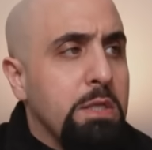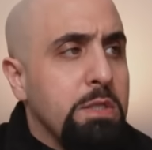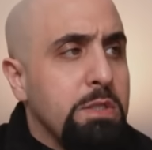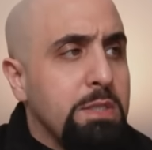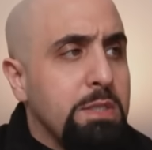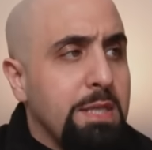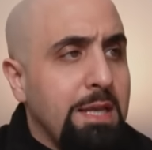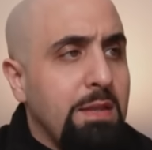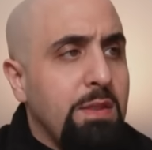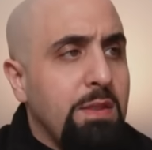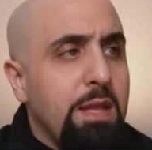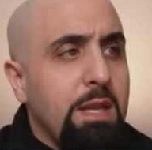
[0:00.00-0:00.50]

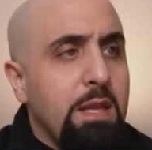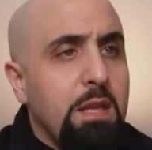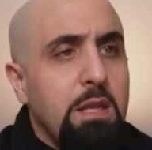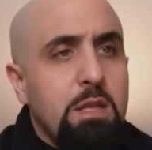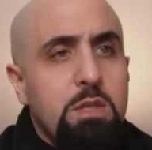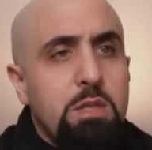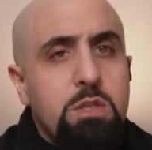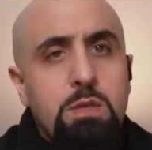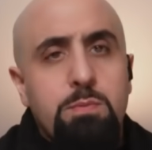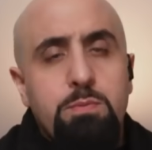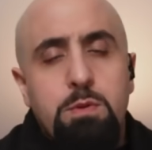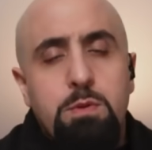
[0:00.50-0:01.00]
say that
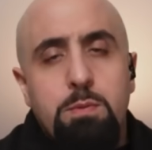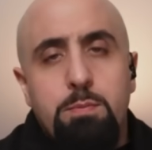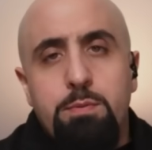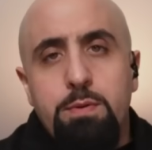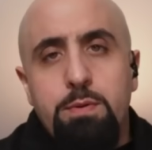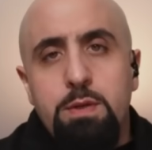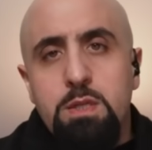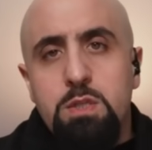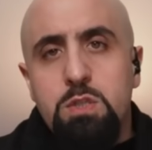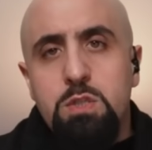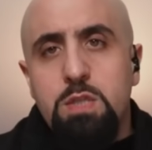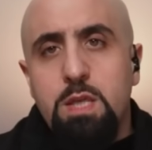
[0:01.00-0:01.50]
Egypt
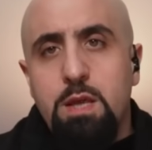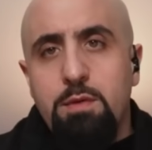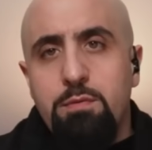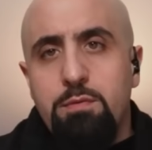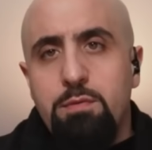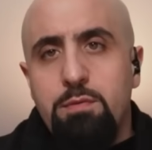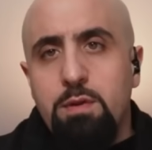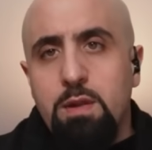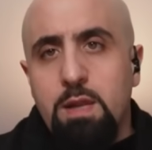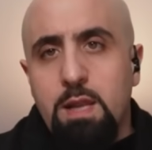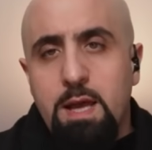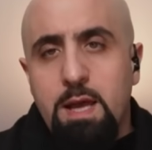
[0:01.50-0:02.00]
breached
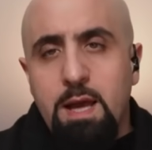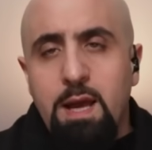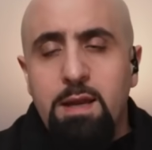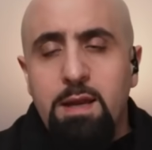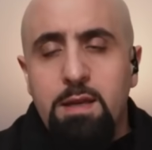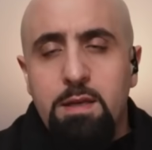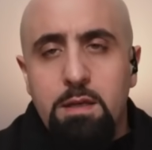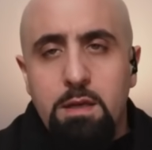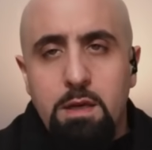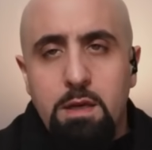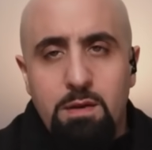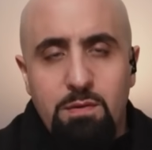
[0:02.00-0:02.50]
every
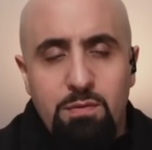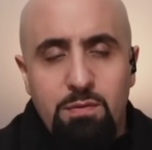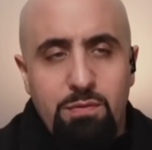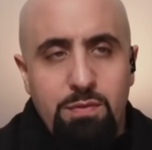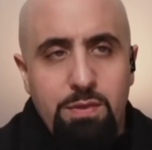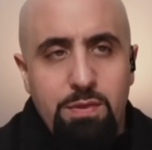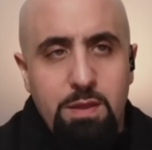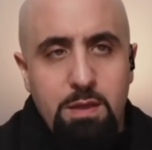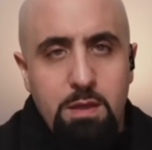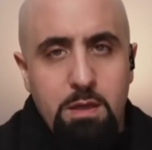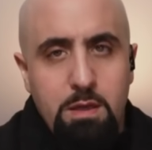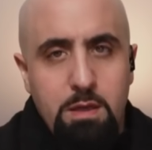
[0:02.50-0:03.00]
line
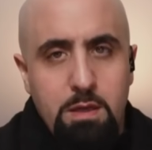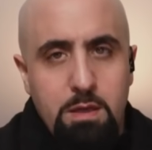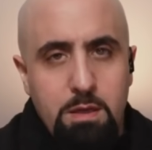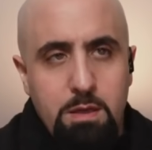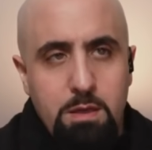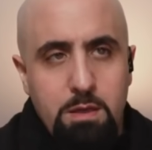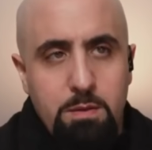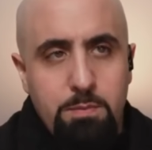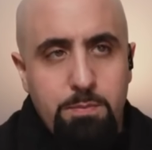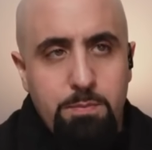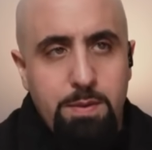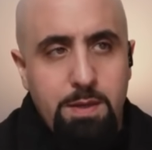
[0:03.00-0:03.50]
of
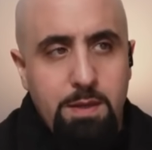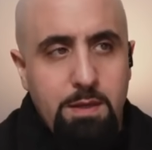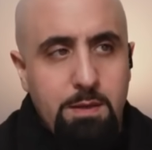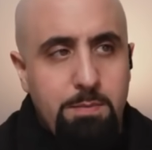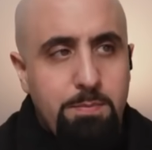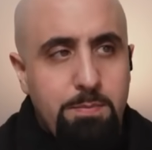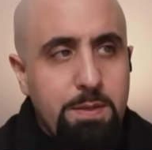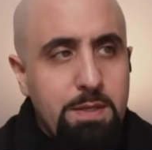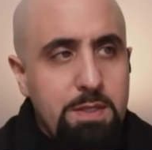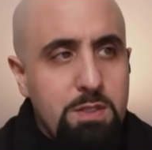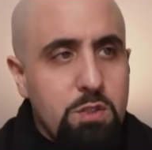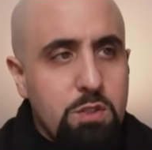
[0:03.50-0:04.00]
the
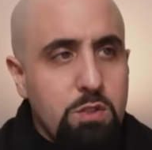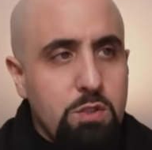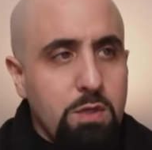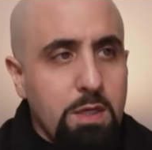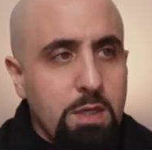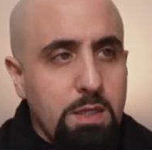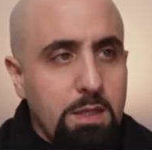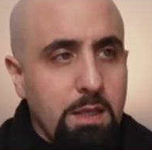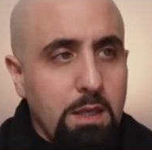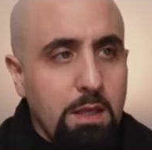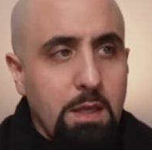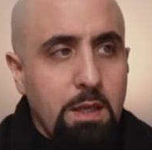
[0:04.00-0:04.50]
peace
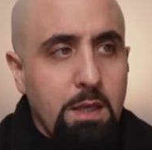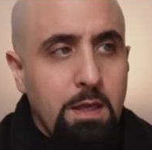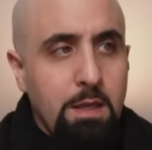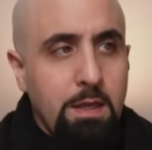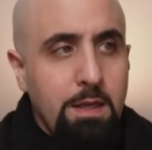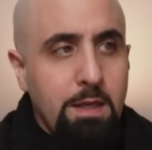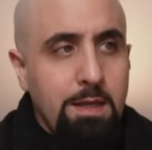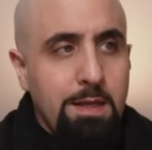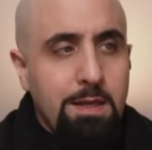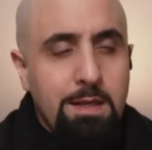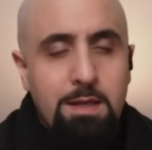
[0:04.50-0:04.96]
treaty